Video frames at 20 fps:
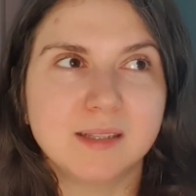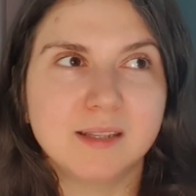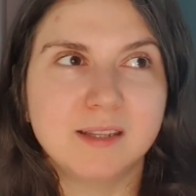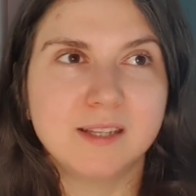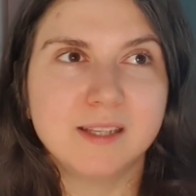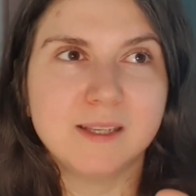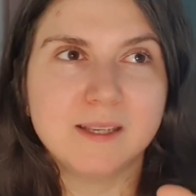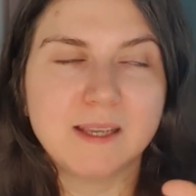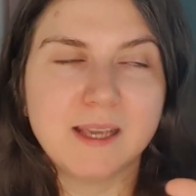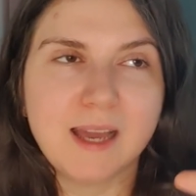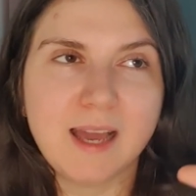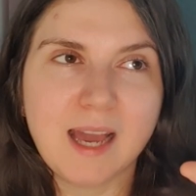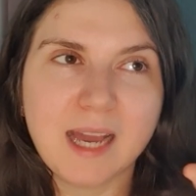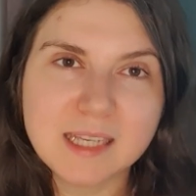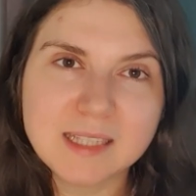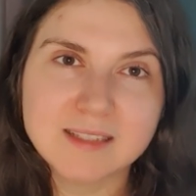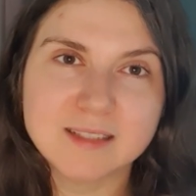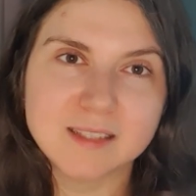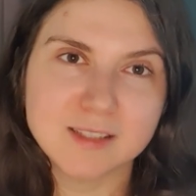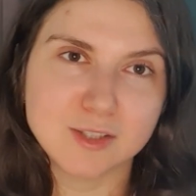the
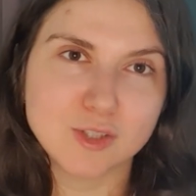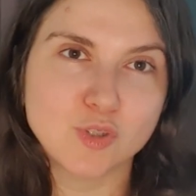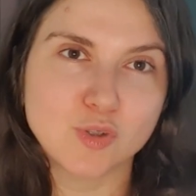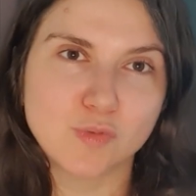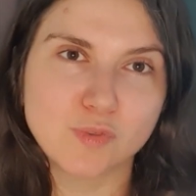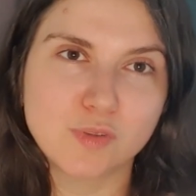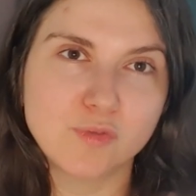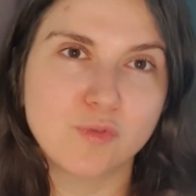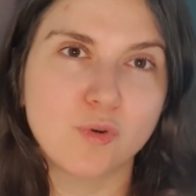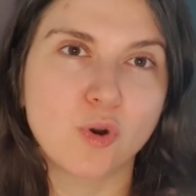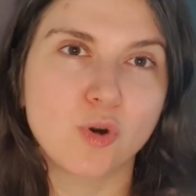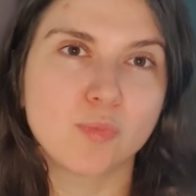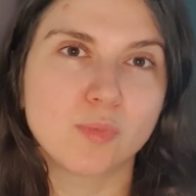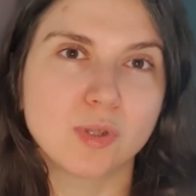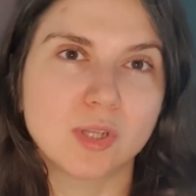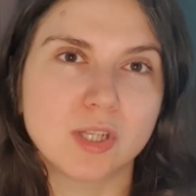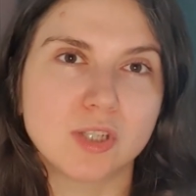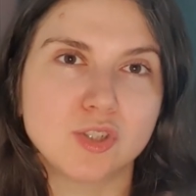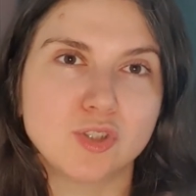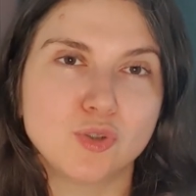essence of the
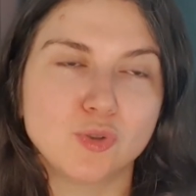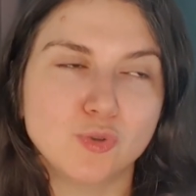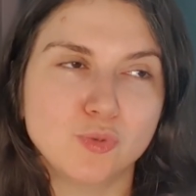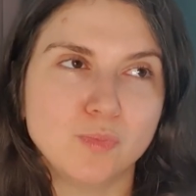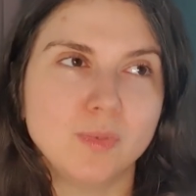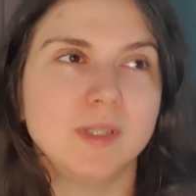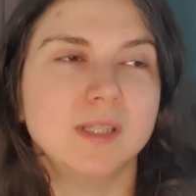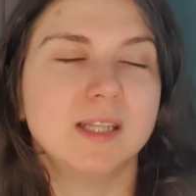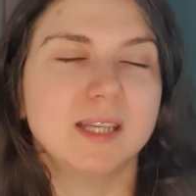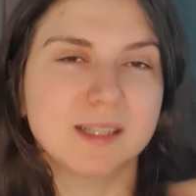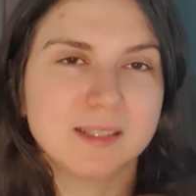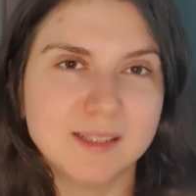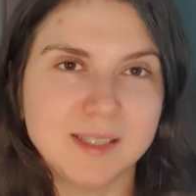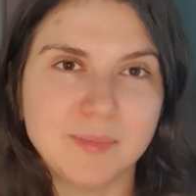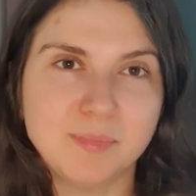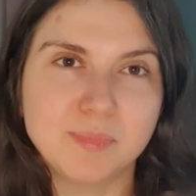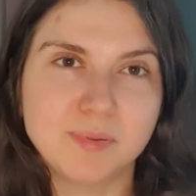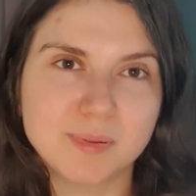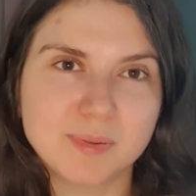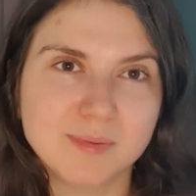formula should be like
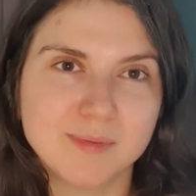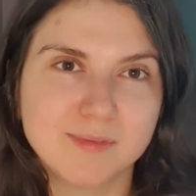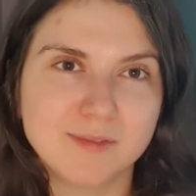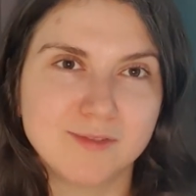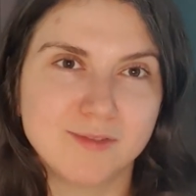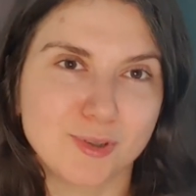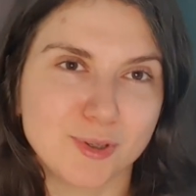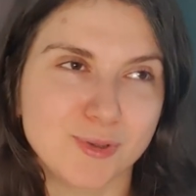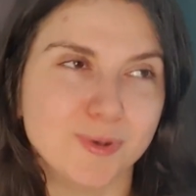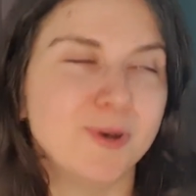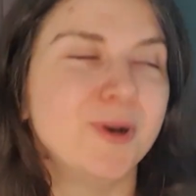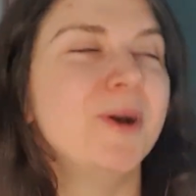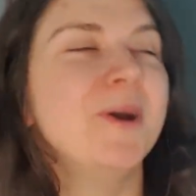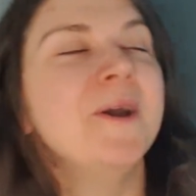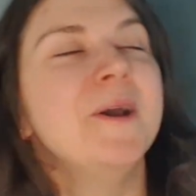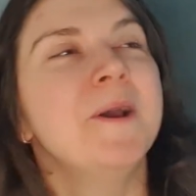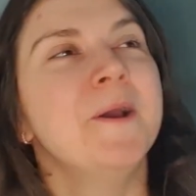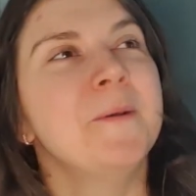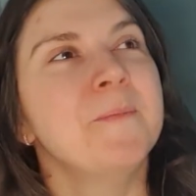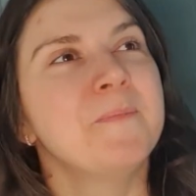deep for you,
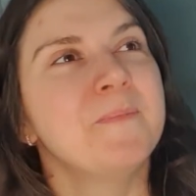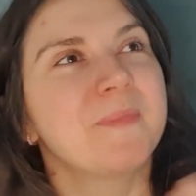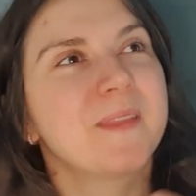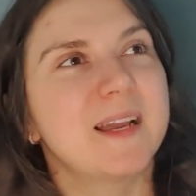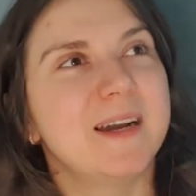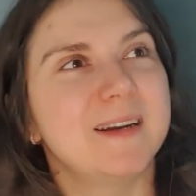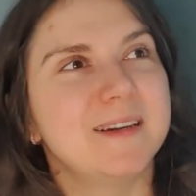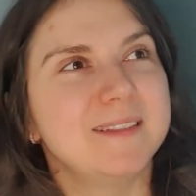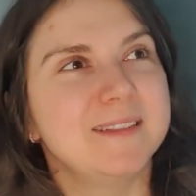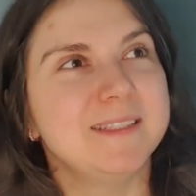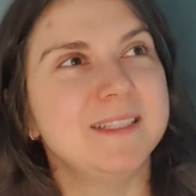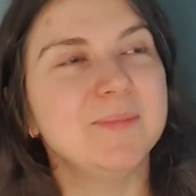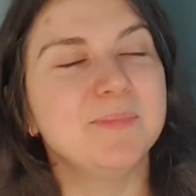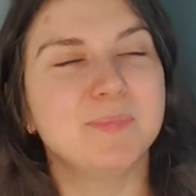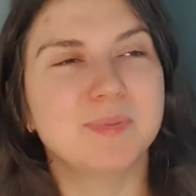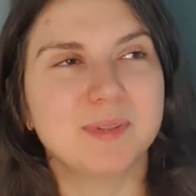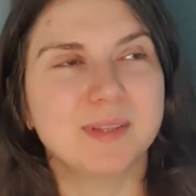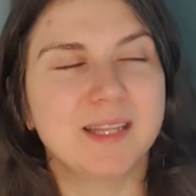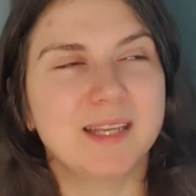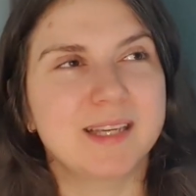
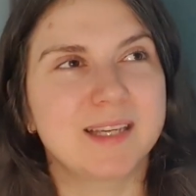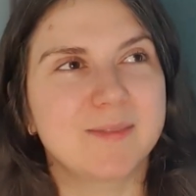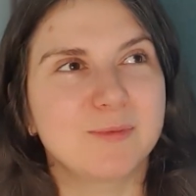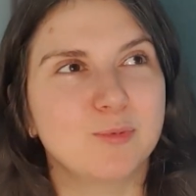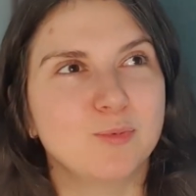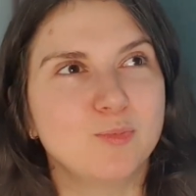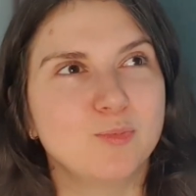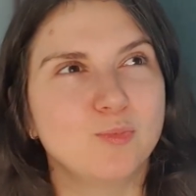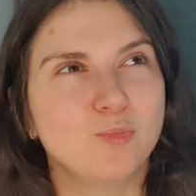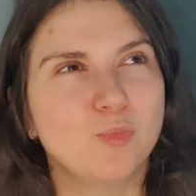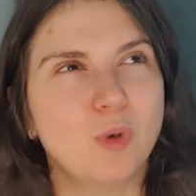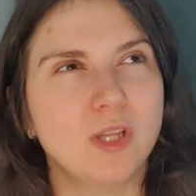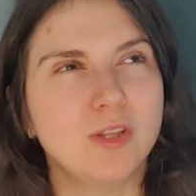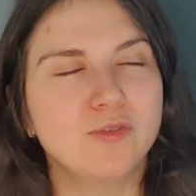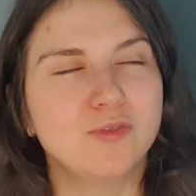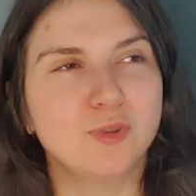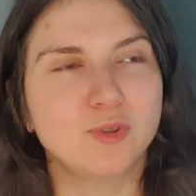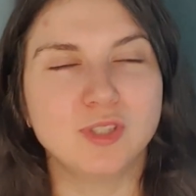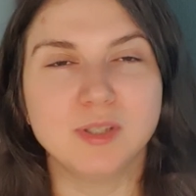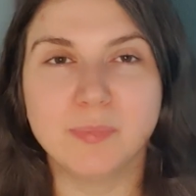deep, like one
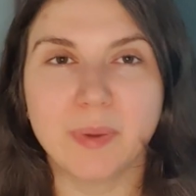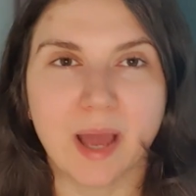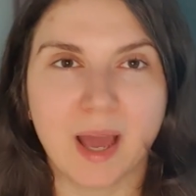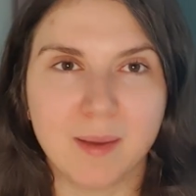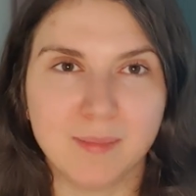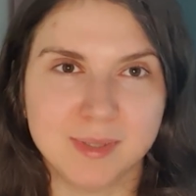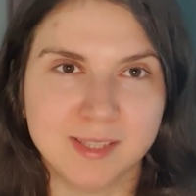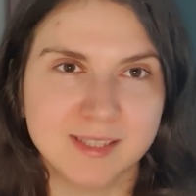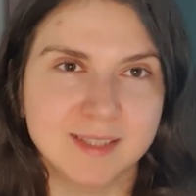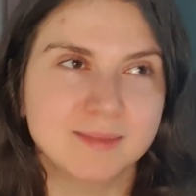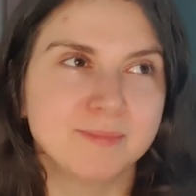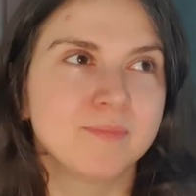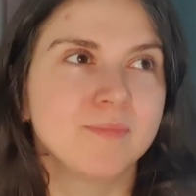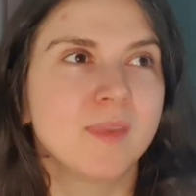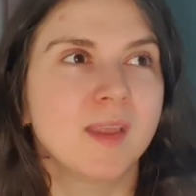of your deep habits.